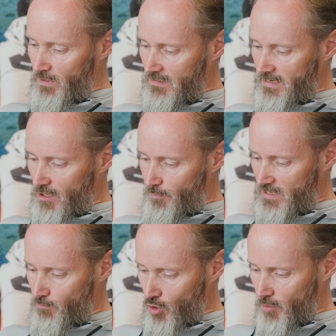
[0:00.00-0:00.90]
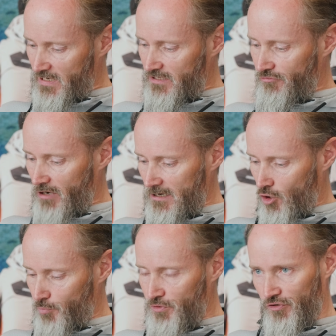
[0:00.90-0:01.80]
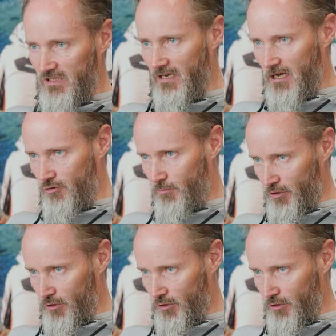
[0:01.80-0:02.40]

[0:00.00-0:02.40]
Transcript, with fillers: Will there be more Mediterrana options in other